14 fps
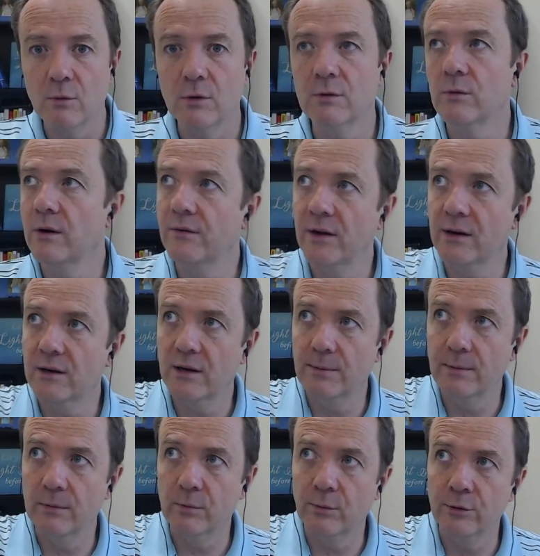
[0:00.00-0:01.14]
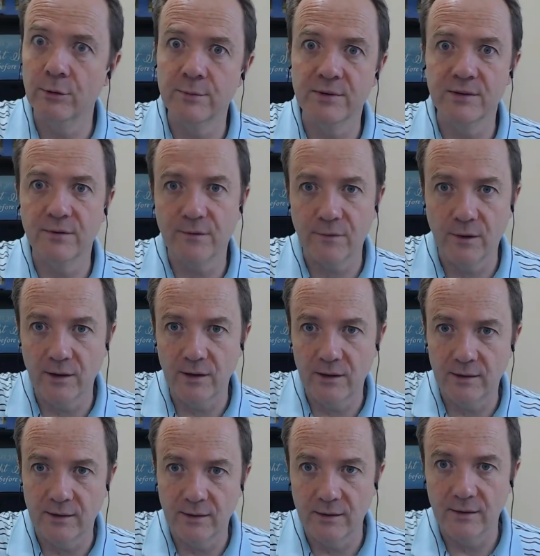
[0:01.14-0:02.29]
one where I've got a couple of rooms in the front and
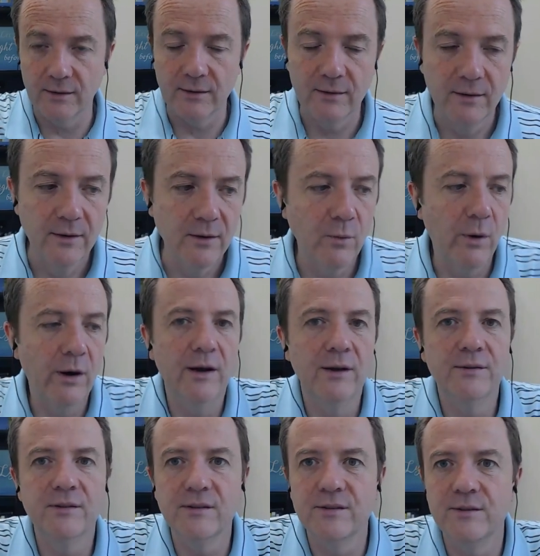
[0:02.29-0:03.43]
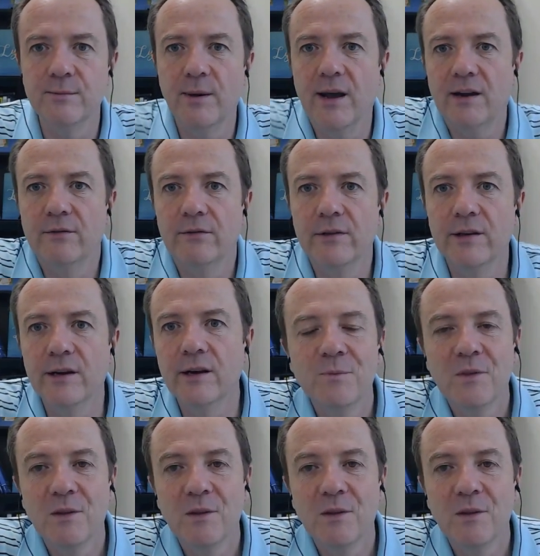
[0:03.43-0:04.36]
then the warehouses in the back over there.